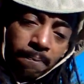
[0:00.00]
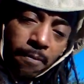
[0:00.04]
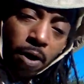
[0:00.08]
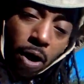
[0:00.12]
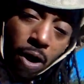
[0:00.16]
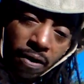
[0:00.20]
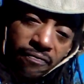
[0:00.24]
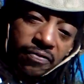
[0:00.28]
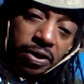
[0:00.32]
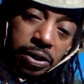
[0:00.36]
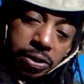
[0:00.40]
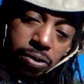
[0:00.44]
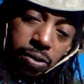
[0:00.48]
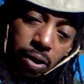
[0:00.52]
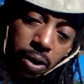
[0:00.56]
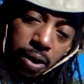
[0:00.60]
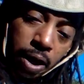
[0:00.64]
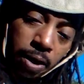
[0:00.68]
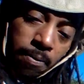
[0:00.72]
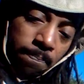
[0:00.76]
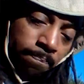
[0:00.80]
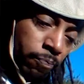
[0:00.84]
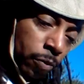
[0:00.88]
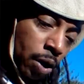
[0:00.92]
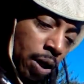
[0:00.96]
harvest
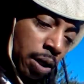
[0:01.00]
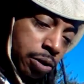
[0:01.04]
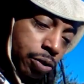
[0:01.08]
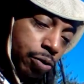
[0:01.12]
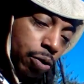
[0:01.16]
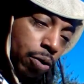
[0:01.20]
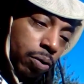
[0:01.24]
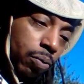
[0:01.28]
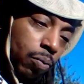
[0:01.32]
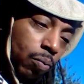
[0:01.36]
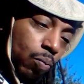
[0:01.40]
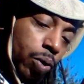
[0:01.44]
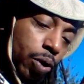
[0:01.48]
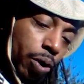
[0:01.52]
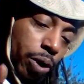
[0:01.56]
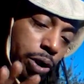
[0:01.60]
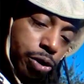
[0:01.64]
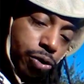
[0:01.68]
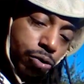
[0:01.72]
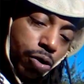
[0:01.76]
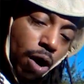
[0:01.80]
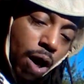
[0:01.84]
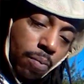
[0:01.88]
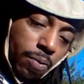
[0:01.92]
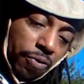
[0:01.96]
okay, so we're going to
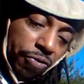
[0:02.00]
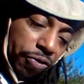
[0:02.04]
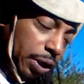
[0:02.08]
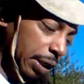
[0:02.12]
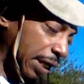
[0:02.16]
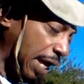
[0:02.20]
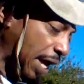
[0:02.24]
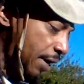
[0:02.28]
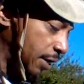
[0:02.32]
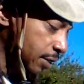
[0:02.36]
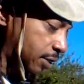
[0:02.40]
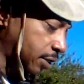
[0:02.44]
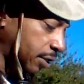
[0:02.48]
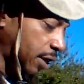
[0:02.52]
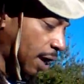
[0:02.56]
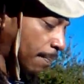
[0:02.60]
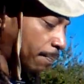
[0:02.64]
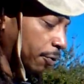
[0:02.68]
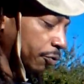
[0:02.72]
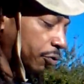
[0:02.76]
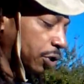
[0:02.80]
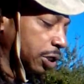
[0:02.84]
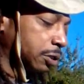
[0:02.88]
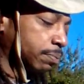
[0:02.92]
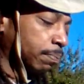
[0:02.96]
start with the lettuce, and I
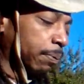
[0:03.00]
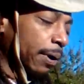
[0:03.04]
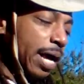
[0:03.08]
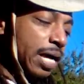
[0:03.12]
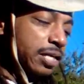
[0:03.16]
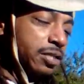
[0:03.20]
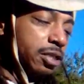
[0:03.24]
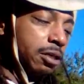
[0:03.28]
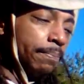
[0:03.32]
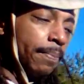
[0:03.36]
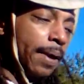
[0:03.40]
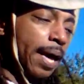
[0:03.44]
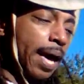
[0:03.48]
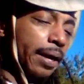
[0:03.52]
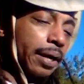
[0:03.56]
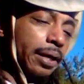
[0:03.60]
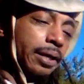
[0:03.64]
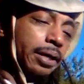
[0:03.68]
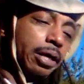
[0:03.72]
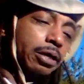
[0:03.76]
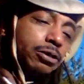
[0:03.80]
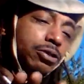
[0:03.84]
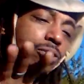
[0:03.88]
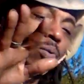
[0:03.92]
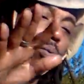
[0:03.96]
put this plastic bag in
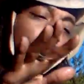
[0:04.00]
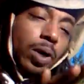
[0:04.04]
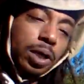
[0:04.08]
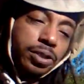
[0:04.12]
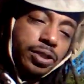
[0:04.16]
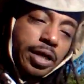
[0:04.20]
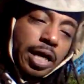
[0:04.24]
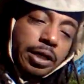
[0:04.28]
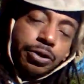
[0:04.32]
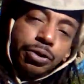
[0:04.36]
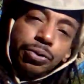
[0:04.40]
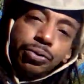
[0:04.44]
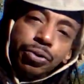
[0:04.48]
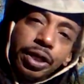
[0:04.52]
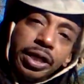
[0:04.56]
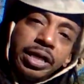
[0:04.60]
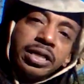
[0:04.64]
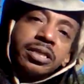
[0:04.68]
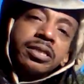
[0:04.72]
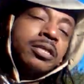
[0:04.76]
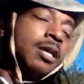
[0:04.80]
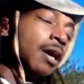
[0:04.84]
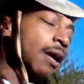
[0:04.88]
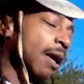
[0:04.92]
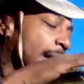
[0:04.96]
here. So once I do
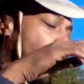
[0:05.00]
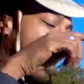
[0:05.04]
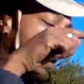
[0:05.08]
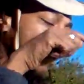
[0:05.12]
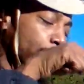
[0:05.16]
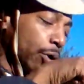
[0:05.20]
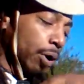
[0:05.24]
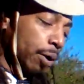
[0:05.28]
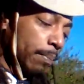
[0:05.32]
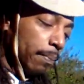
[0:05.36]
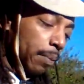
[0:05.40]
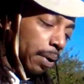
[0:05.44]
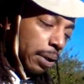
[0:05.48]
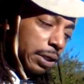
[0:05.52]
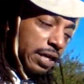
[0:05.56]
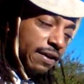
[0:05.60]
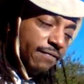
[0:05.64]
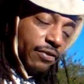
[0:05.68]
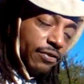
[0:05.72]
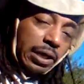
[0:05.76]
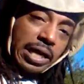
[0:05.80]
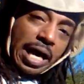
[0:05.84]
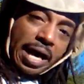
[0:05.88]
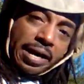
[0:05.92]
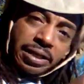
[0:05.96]
this, I'm going to leave
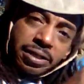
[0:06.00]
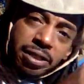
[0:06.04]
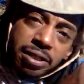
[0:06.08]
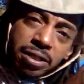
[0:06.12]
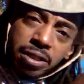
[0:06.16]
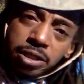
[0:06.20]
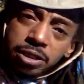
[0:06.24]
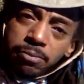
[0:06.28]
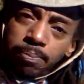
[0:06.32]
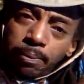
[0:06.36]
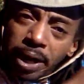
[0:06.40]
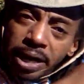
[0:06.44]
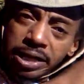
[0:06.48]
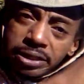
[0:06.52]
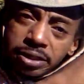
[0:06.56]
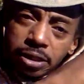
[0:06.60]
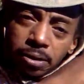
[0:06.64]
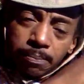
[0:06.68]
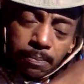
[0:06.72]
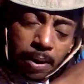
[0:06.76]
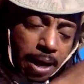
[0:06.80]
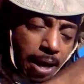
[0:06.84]
the lettuce in this plastic